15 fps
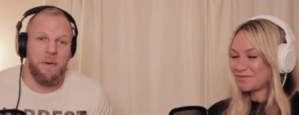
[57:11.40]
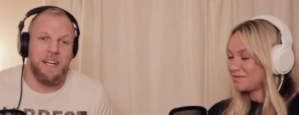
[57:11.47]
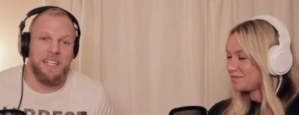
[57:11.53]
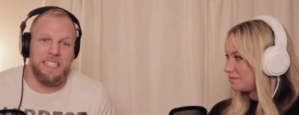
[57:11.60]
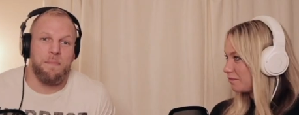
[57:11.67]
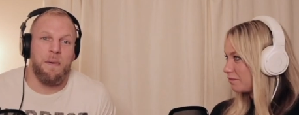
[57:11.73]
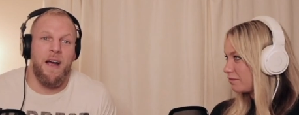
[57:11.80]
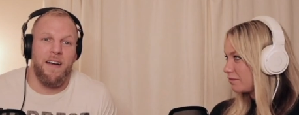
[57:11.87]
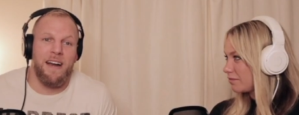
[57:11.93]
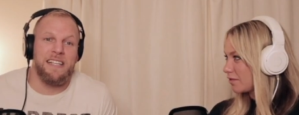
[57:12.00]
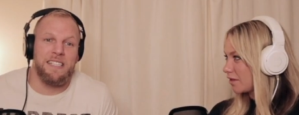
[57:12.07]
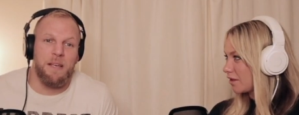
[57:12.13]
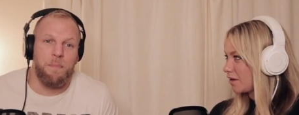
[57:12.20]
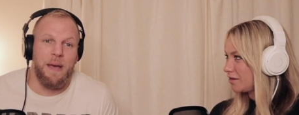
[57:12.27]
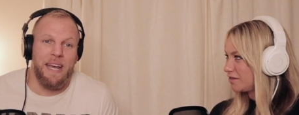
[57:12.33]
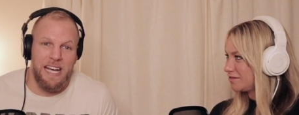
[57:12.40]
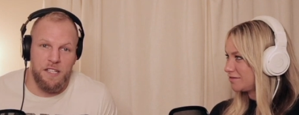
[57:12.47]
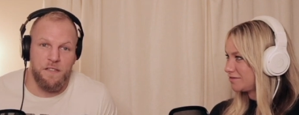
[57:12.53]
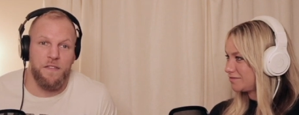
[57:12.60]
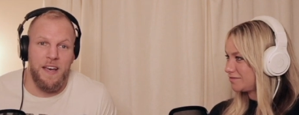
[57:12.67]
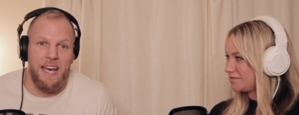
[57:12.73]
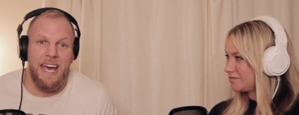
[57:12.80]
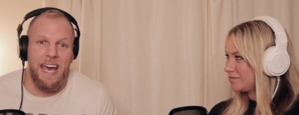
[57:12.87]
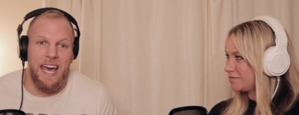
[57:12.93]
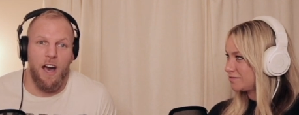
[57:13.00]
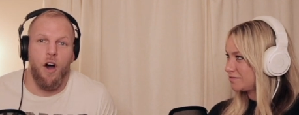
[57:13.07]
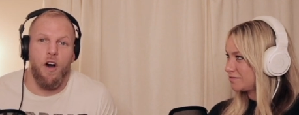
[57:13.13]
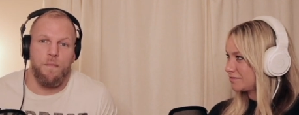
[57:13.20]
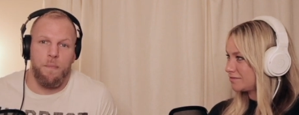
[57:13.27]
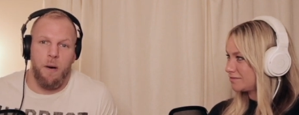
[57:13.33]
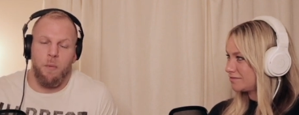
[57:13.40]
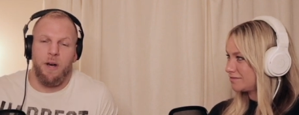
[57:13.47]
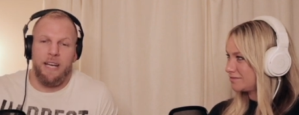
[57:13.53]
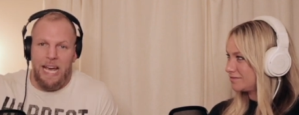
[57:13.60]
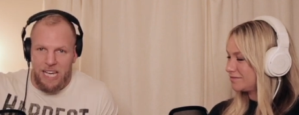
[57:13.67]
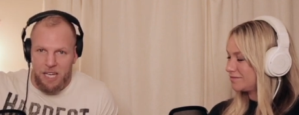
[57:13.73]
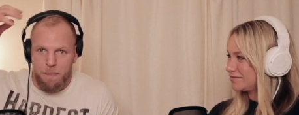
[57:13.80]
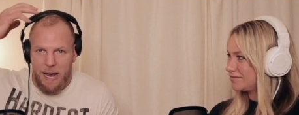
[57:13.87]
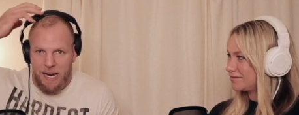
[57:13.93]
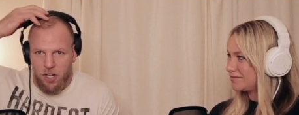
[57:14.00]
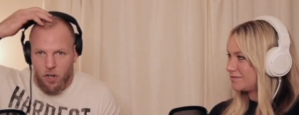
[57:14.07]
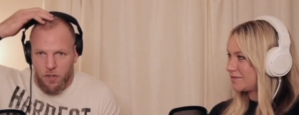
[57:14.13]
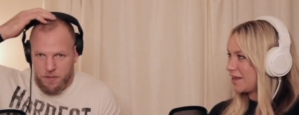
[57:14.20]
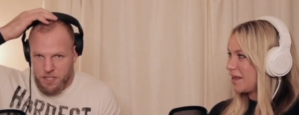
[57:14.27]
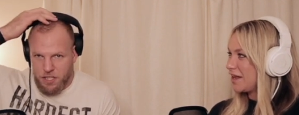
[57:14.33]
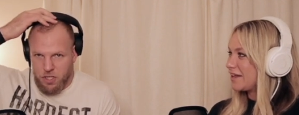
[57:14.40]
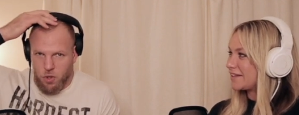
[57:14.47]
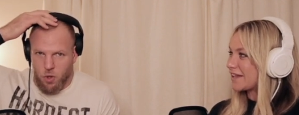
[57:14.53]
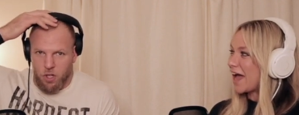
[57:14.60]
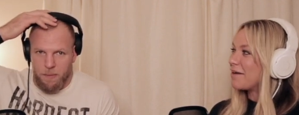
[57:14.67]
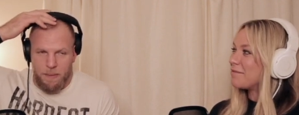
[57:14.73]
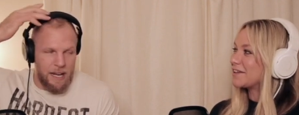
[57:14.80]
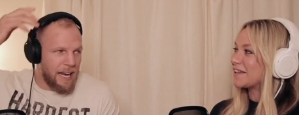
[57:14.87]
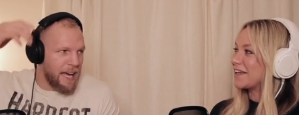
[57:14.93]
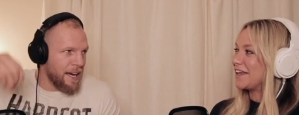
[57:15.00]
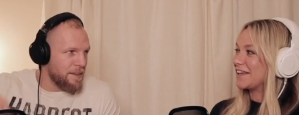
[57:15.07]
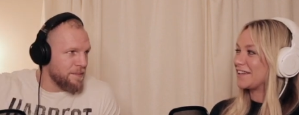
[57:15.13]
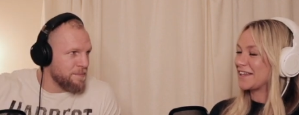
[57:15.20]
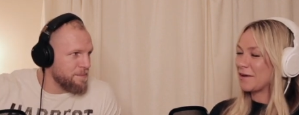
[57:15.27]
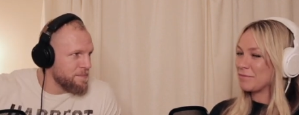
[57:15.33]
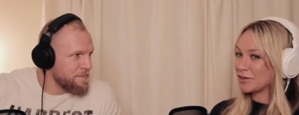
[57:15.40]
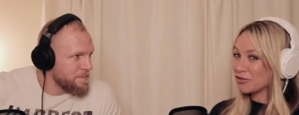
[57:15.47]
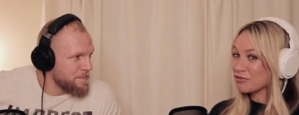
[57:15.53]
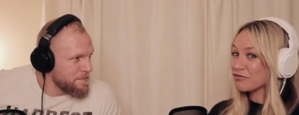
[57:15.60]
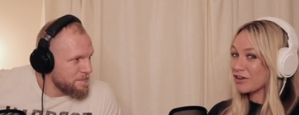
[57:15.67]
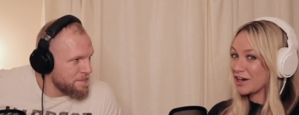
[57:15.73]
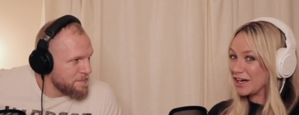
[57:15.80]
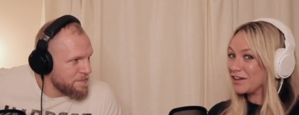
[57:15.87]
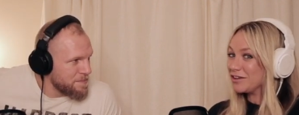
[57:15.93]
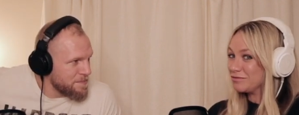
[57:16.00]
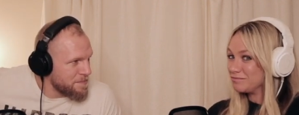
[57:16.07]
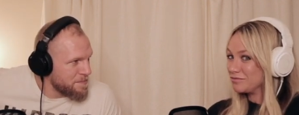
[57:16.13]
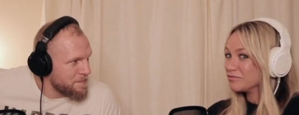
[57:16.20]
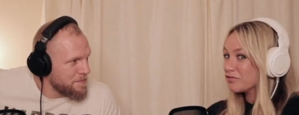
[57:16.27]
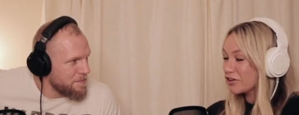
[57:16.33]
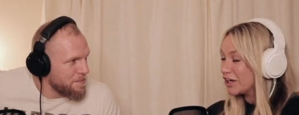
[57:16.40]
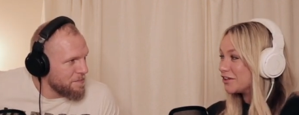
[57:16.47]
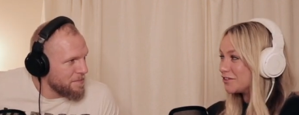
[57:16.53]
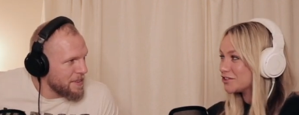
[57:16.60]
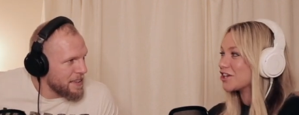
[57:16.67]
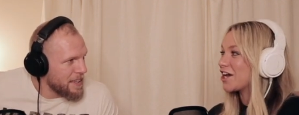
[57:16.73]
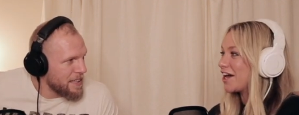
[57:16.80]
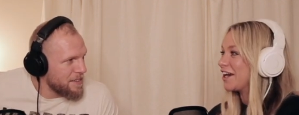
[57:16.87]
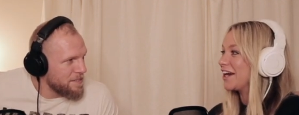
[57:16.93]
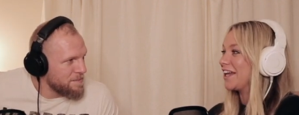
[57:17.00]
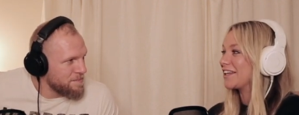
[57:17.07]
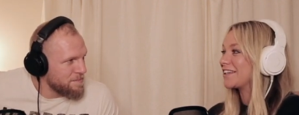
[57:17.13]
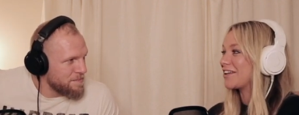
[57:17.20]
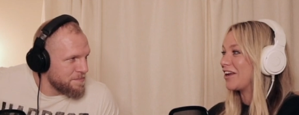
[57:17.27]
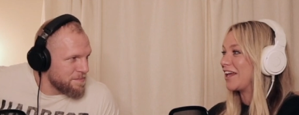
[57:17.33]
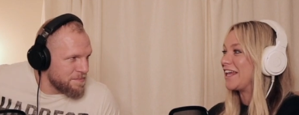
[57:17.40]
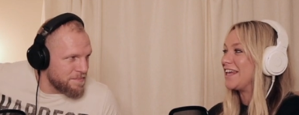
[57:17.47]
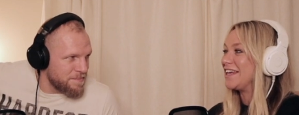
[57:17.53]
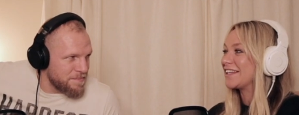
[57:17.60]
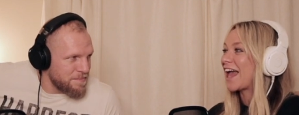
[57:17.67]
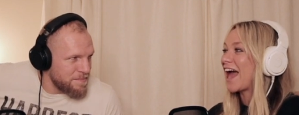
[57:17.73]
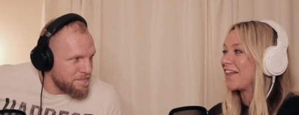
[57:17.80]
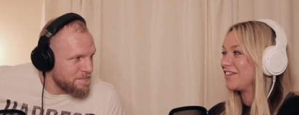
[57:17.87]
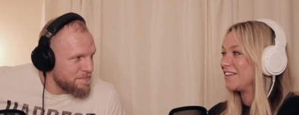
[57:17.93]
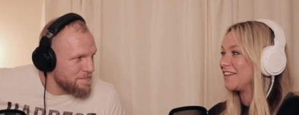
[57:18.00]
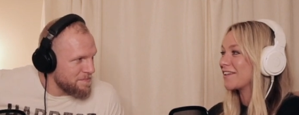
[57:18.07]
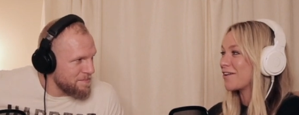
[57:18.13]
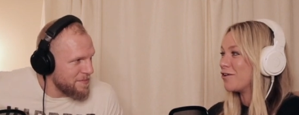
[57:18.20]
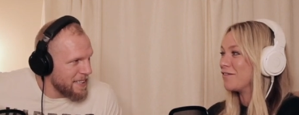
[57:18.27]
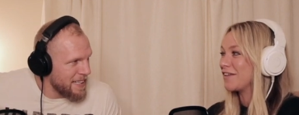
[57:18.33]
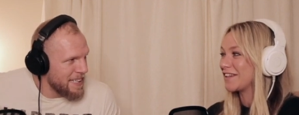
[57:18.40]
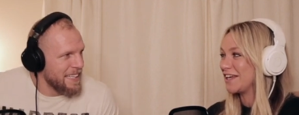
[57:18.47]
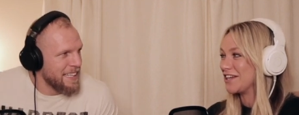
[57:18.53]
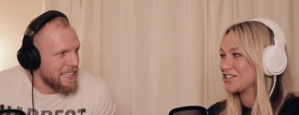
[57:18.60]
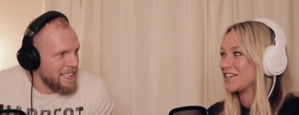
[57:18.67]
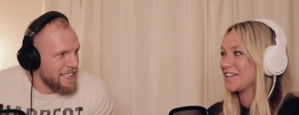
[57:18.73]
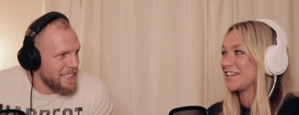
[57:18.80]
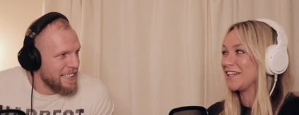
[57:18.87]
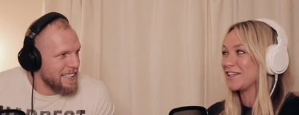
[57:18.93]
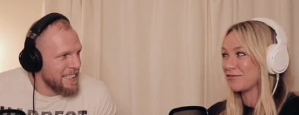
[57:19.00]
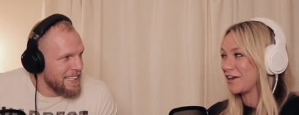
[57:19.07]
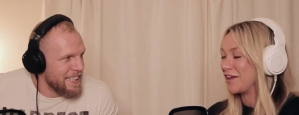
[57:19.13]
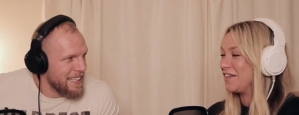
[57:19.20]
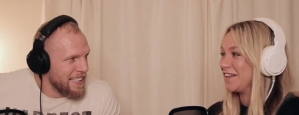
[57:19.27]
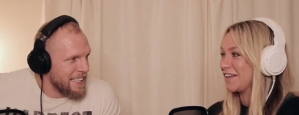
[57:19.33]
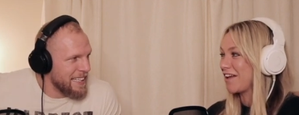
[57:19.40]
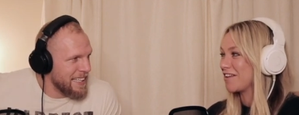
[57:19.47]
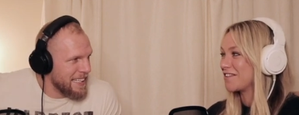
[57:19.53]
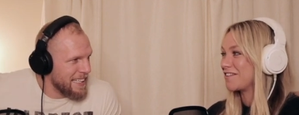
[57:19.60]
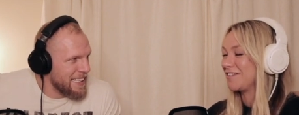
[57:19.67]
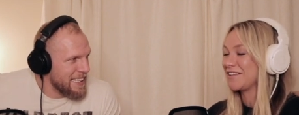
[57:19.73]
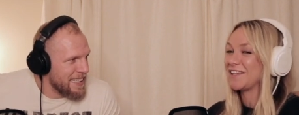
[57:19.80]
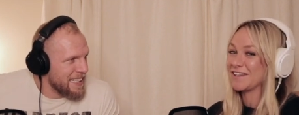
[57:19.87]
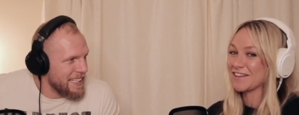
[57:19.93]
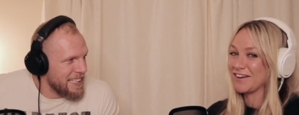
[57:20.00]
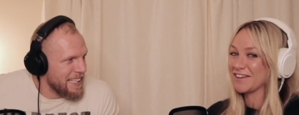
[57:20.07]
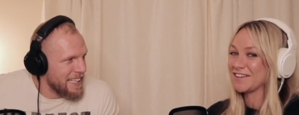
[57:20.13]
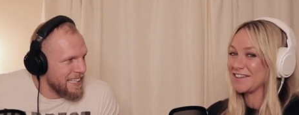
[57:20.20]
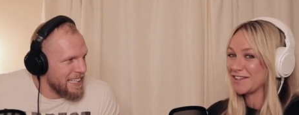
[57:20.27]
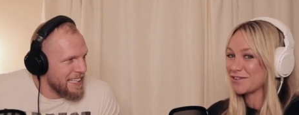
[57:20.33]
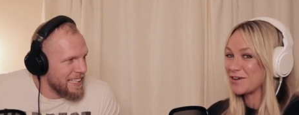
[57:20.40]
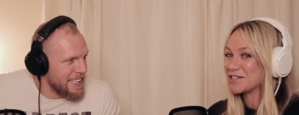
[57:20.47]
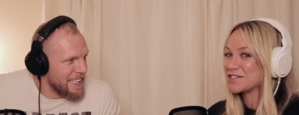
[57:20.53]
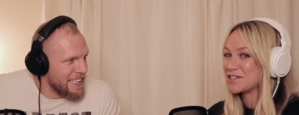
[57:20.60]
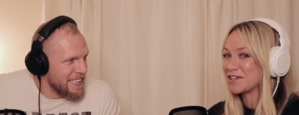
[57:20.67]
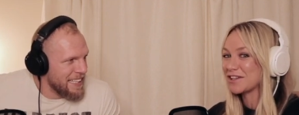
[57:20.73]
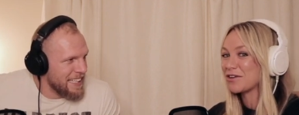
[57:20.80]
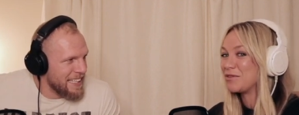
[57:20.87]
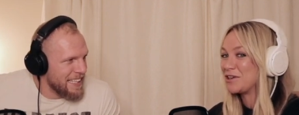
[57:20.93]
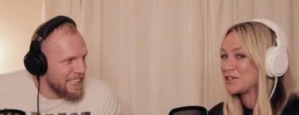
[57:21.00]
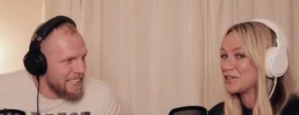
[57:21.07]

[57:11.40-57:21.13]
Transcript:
Speaker 1: because apparently it's the biggest fear of. But we'll get you back on to talk Sam's about that.
Speaker 2: Sam's a real, real journalist. So like, he's had these conversations, he's written these articles, he's asked these questions. So we